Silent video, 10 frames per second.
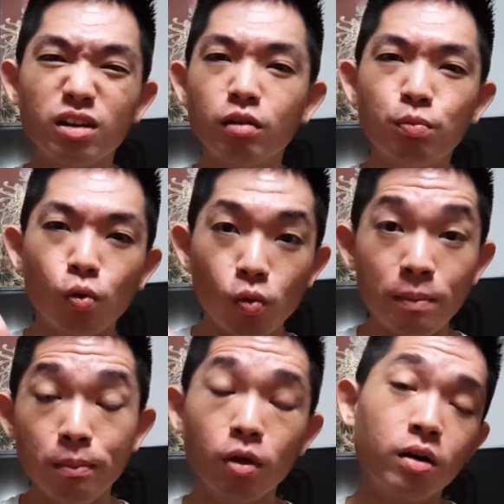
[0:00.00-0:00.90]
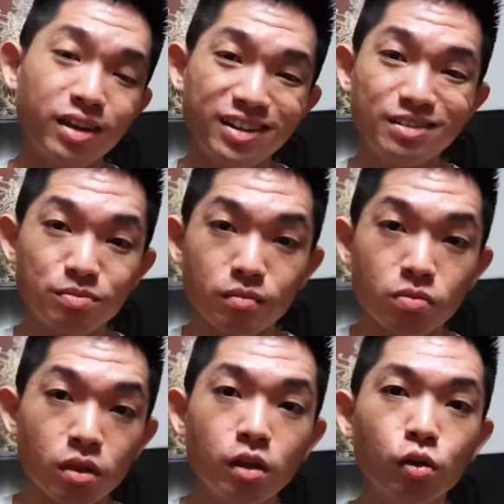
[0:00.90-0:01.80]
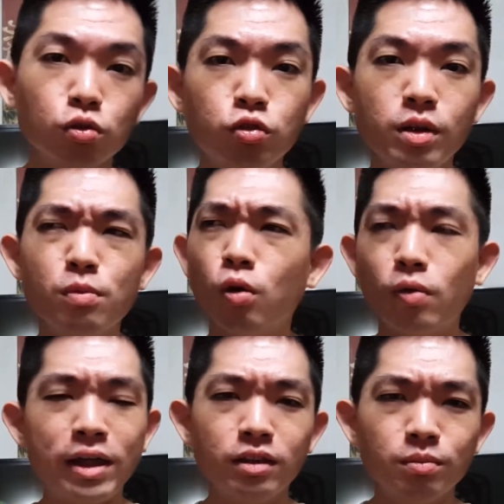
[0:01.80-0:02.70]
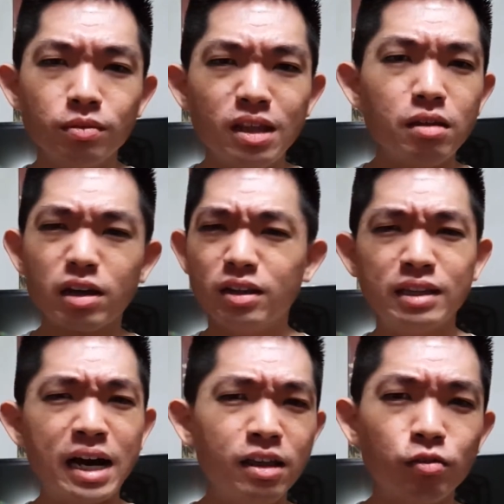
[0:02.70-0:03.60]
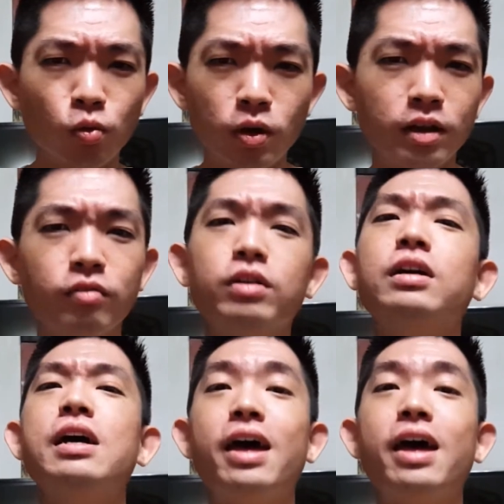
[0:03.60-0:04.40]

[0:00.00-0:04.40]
I just put 1 block and 3 more random things like a dice or whatever,